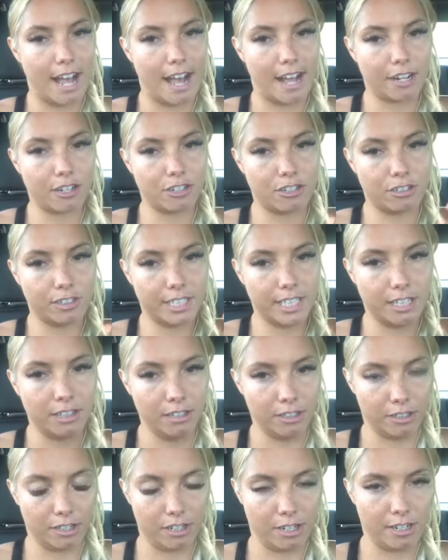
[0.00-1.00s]
actually
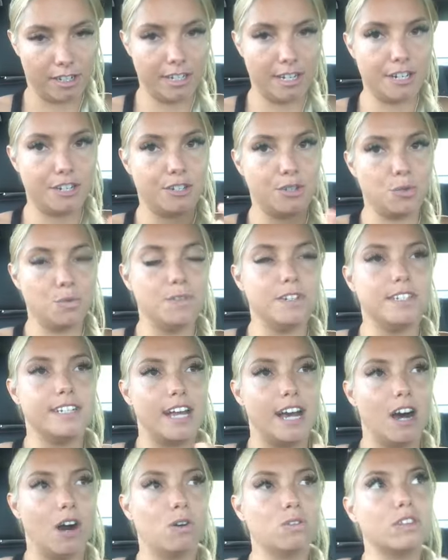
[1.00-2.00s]
learn to
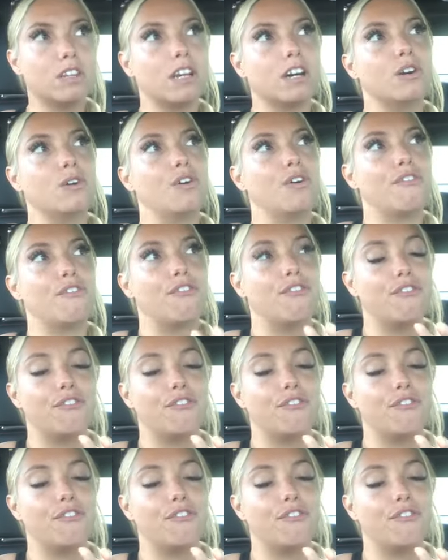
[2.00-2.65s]
download